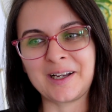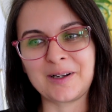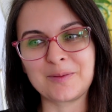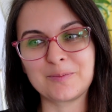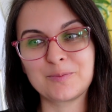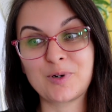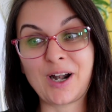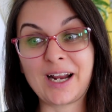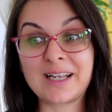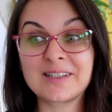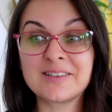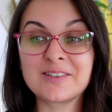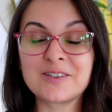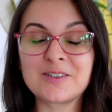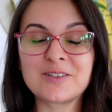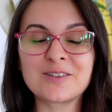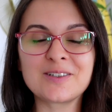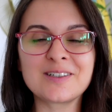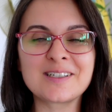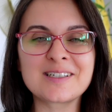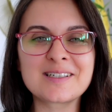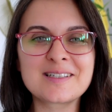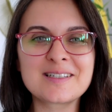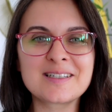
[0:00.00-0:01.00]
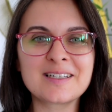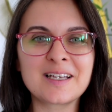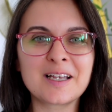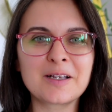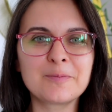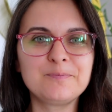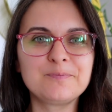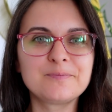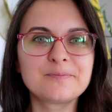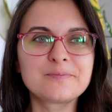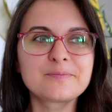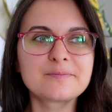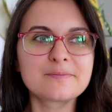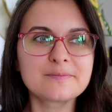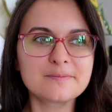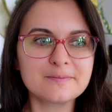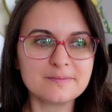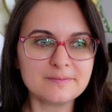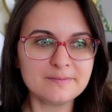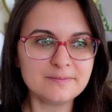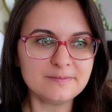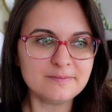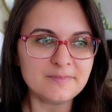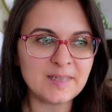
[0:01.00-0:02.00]
practical, let's say.
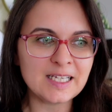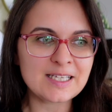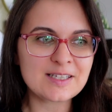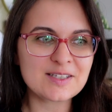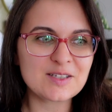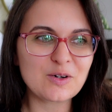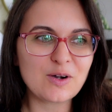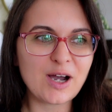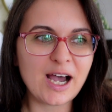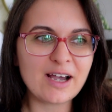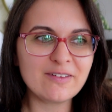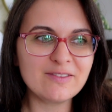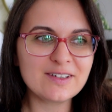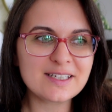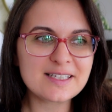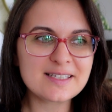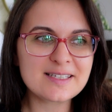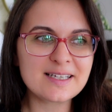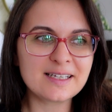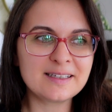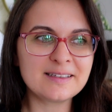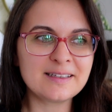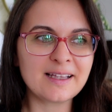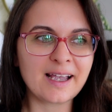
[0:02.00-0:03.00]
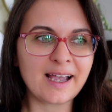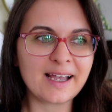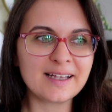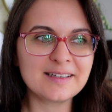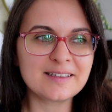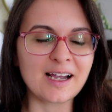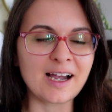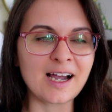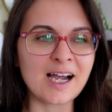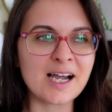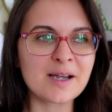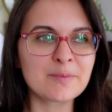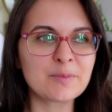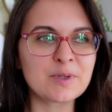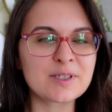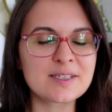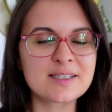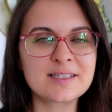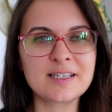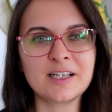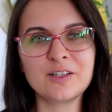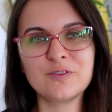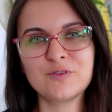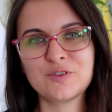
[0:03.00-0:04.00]
So having said that, I'm a
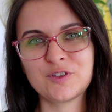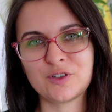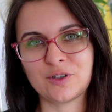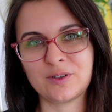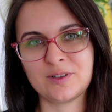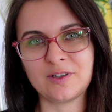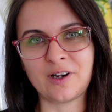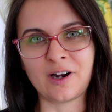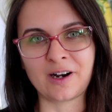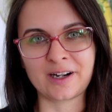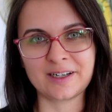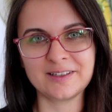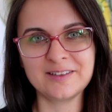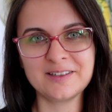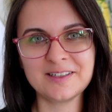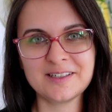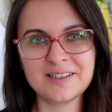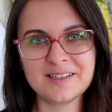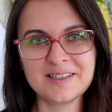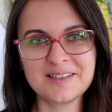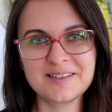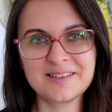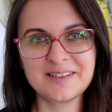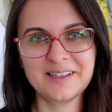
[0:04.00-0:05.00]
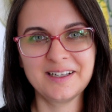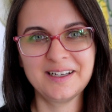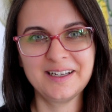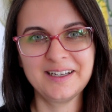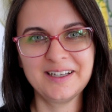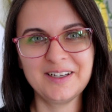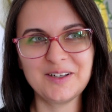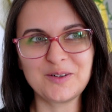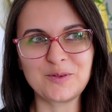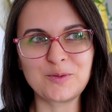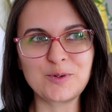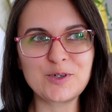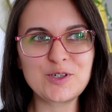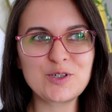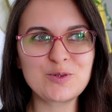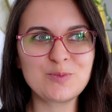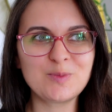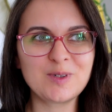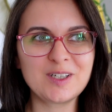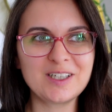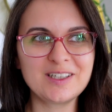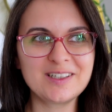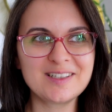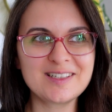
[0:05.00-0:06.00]
self-taught artist, which
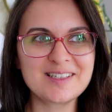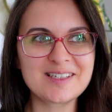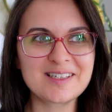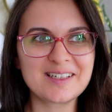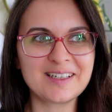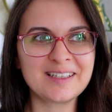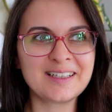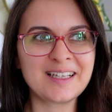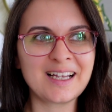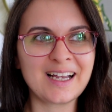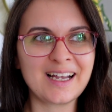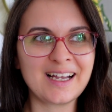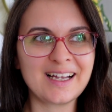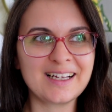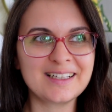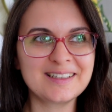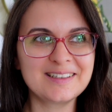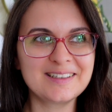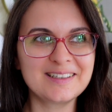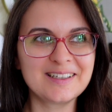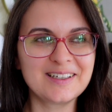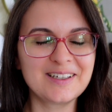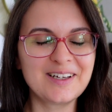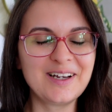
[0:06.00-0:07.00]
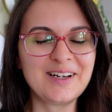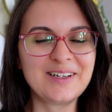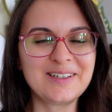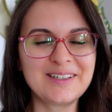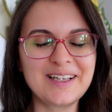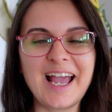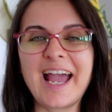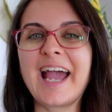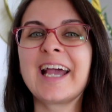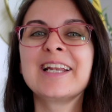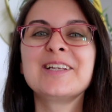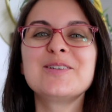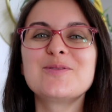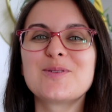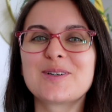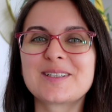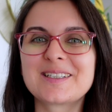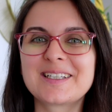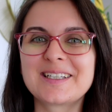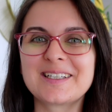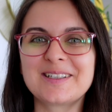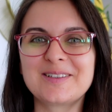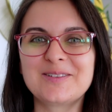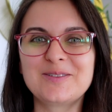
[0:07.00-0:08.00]
means that anyone
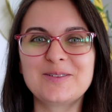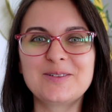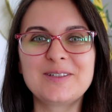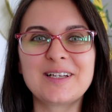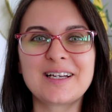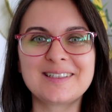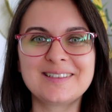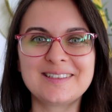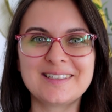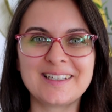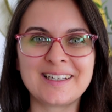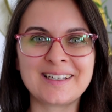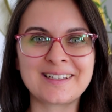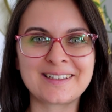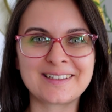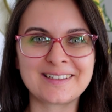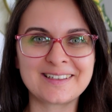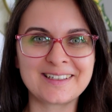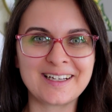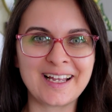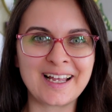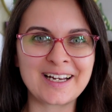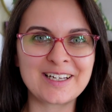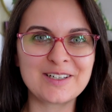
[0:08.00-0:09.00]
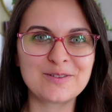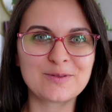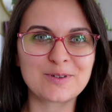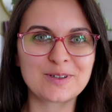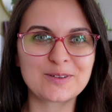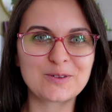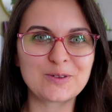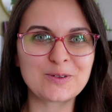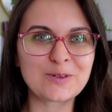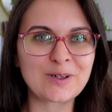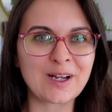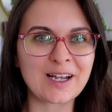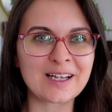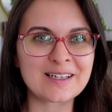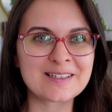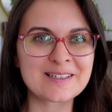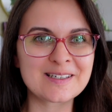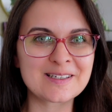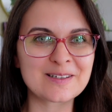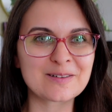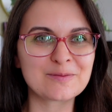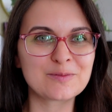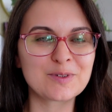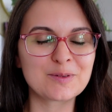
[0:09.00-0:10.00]
can do that. Anyone who
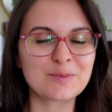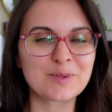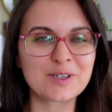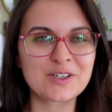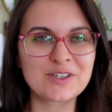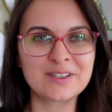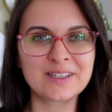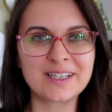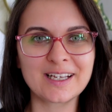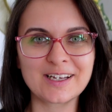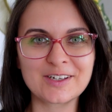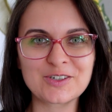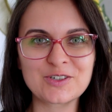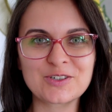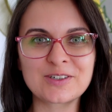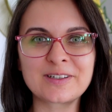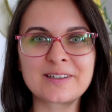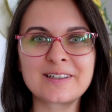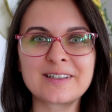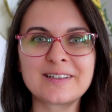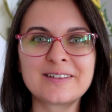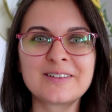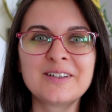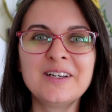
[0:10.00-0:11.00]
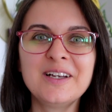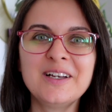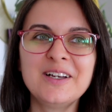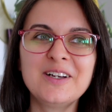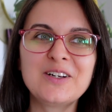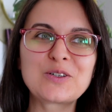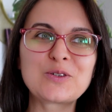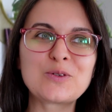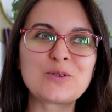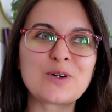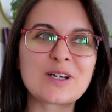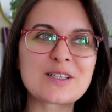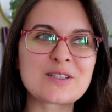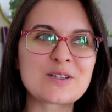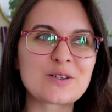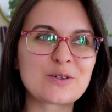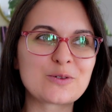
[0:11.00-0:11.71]
has some imagination, who has a